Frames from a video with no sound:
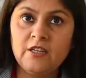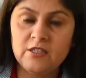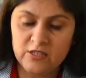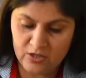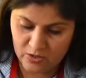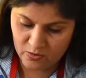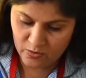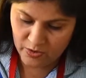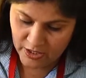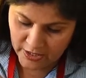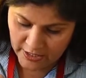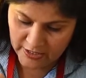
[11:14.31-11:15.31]

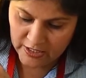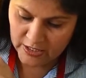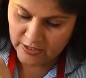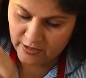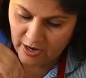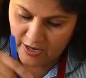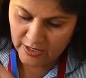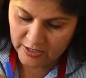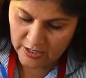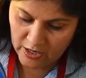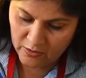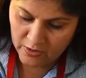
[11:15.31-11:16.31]
then he'll try
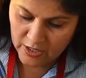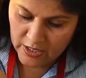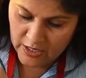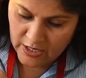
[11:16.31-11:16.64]
it out,